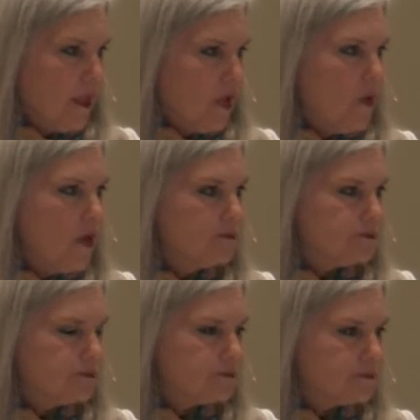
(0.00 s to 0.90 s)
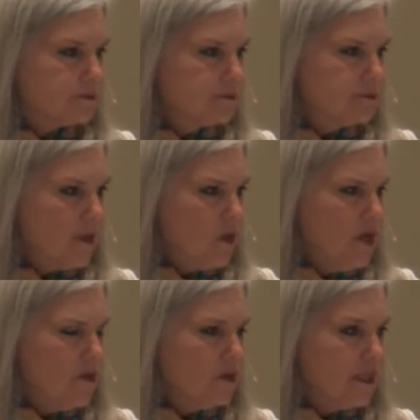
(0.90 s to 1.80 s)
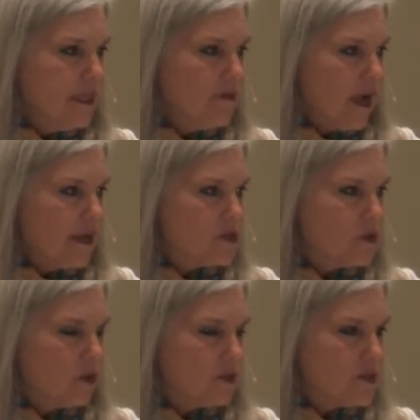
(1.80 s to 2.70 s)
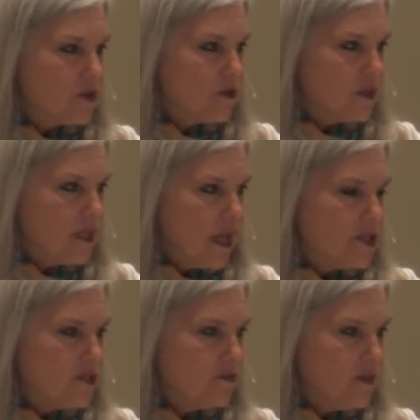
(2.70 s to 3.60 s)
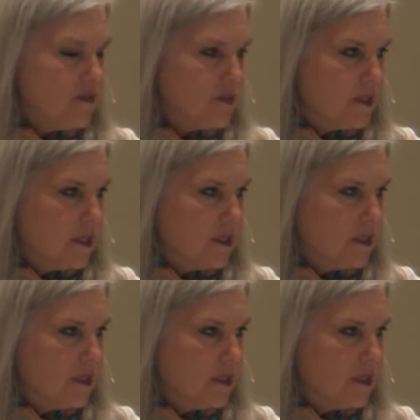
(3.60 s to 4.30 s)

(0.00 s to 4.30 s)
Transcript: Well, we know the Levites would only serve to the age of 50,